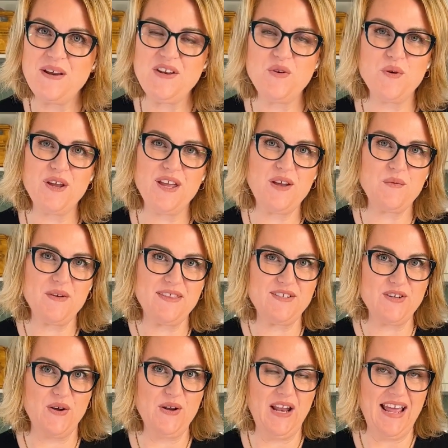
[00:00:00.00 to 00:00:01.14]
you're working with
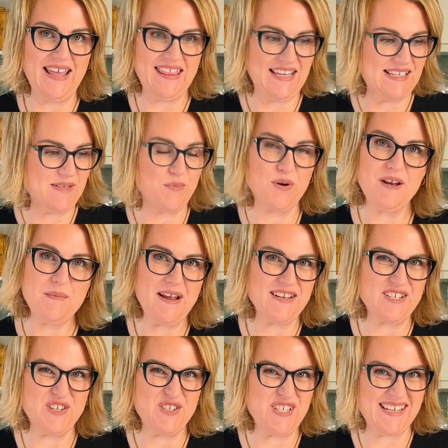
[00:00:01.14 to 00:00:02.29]
dough like this, pretty
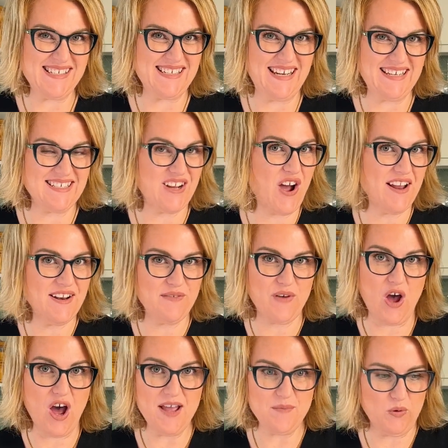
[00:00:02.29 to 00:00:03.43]
much you just need to kind of
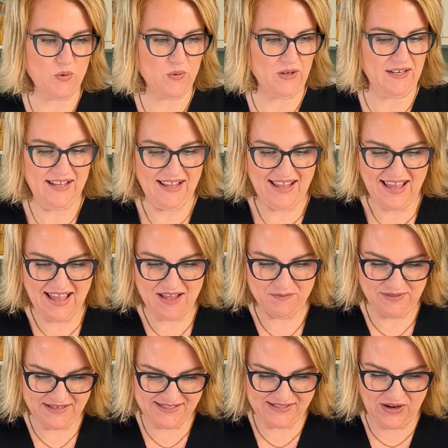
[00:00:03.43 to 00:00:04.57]
eyeball
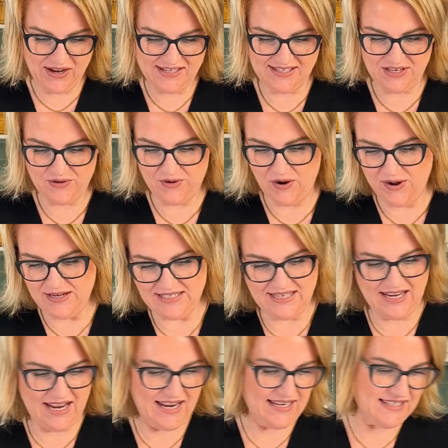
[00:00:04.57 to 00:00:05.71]
the size that you're going to
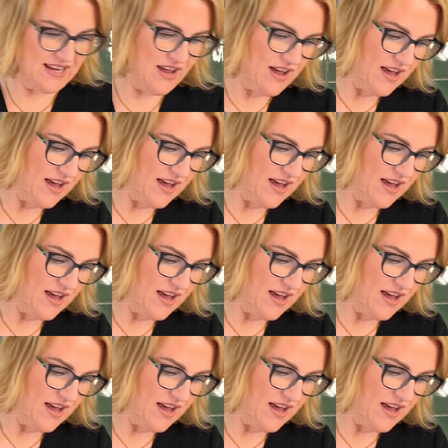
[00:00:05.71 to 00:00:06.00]
need,